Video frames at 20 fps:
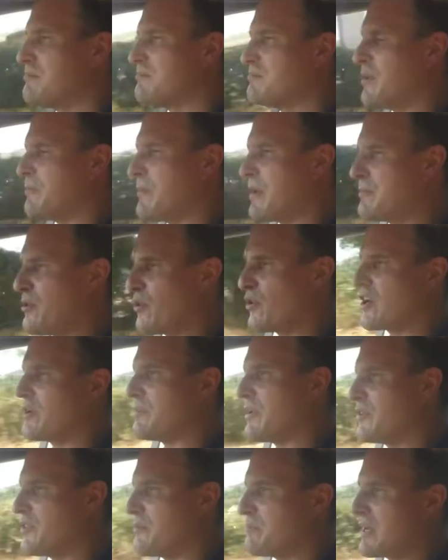but my point
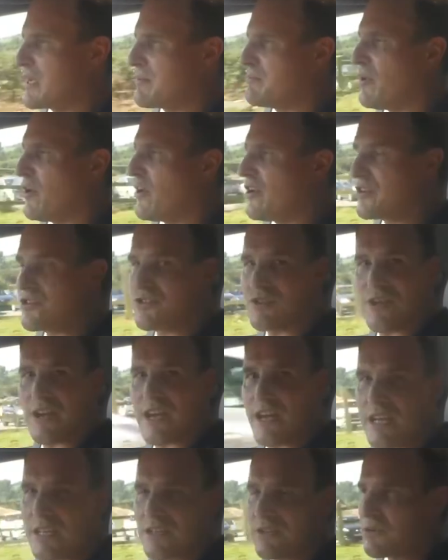about the big barge that
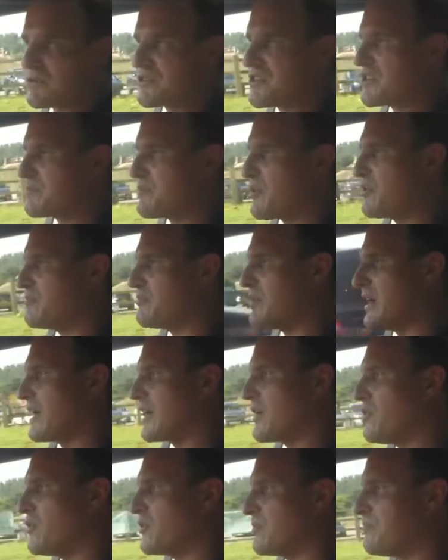handles is about
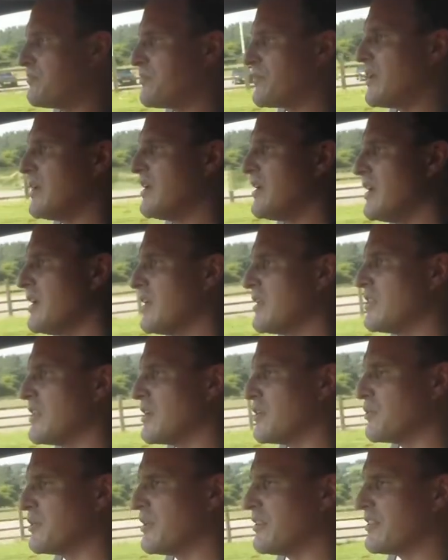bang on.
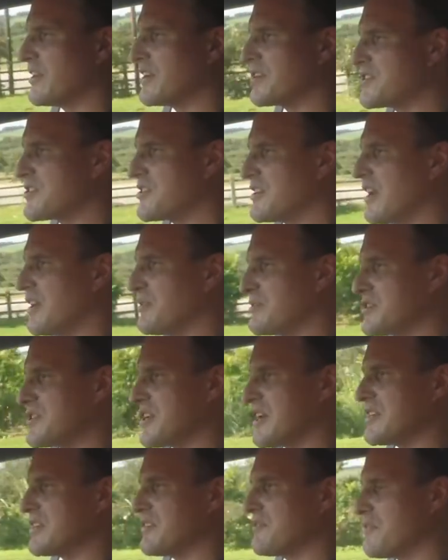The only thing still
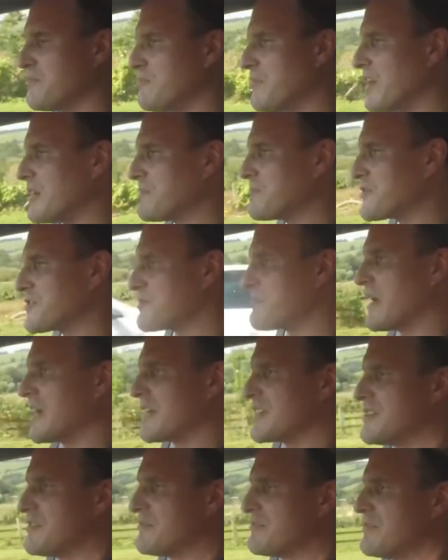outstanding from my
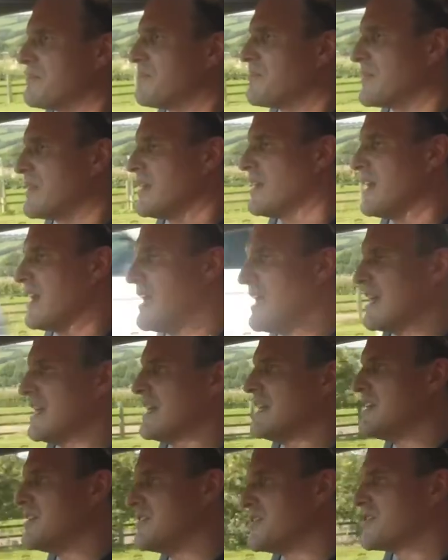perspective
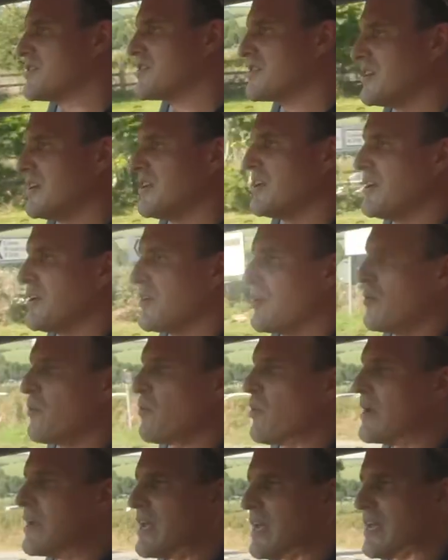is when it